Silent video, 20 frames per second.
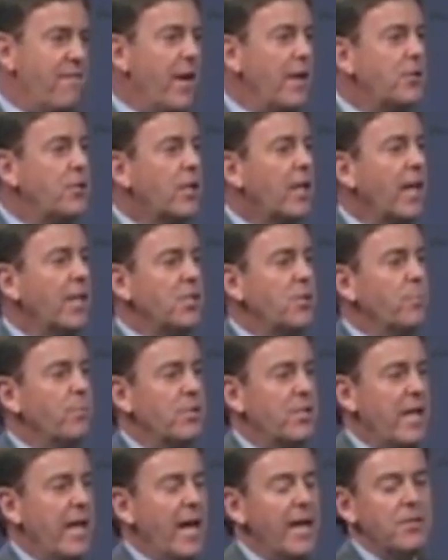education
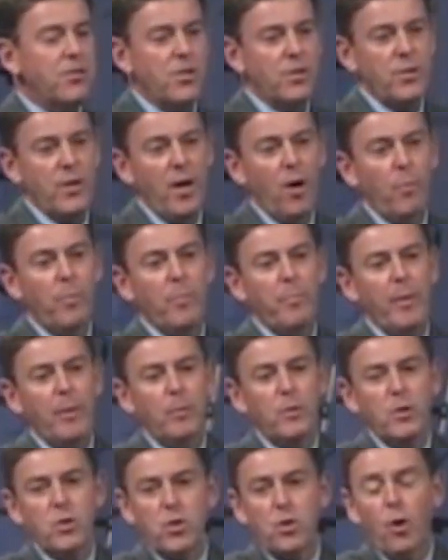was the answer to helping
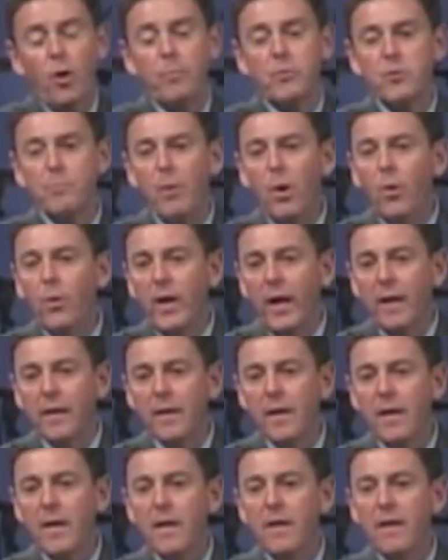people to stop smoking,
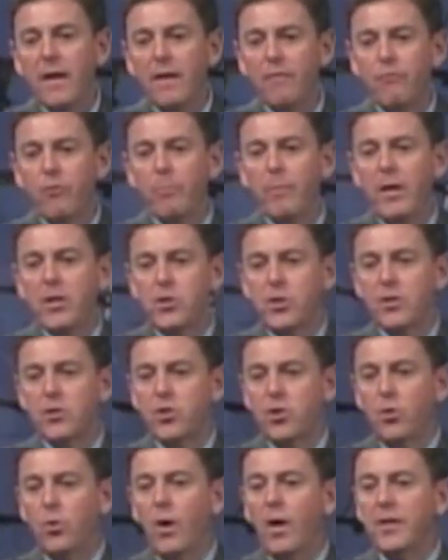the information is
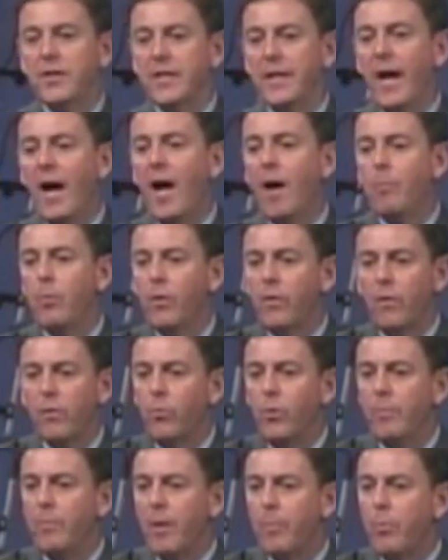so undeniable that there
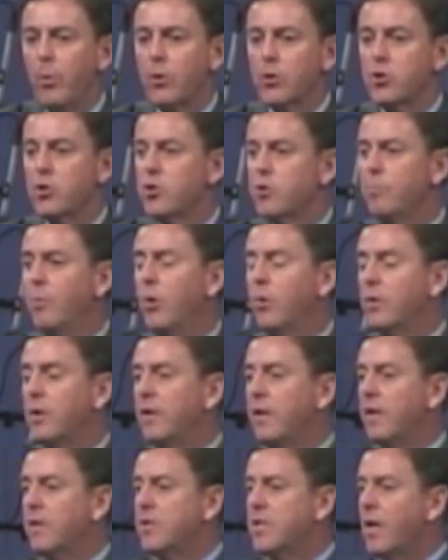wouldn't be a person smoked
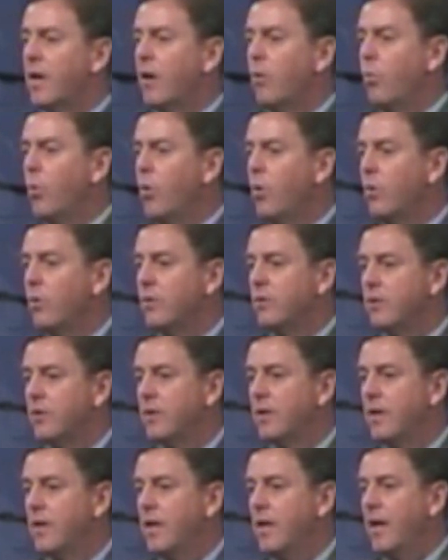in the entire world.
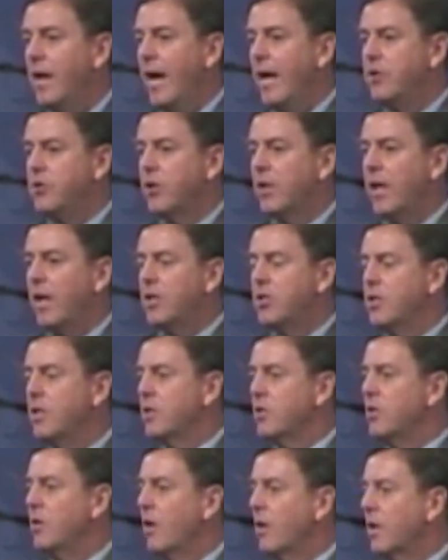Education
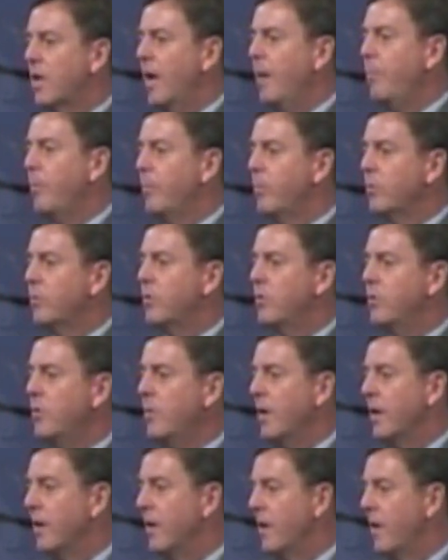is not capable to do
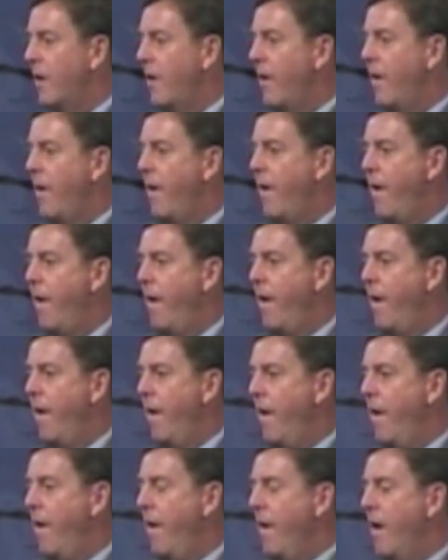it.
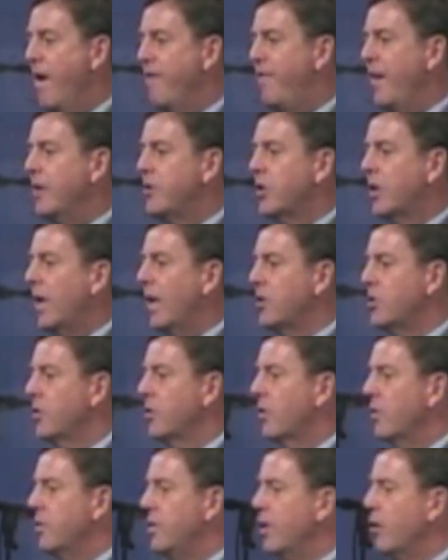If
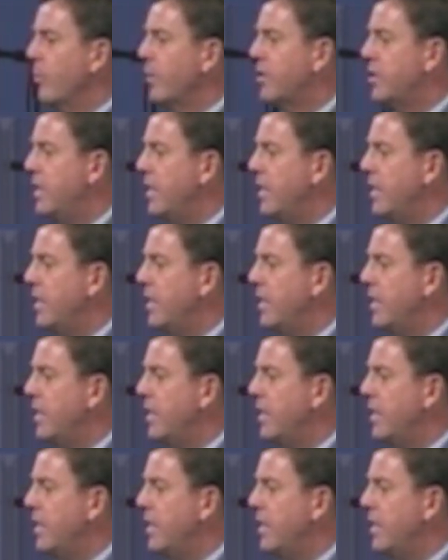education could deal with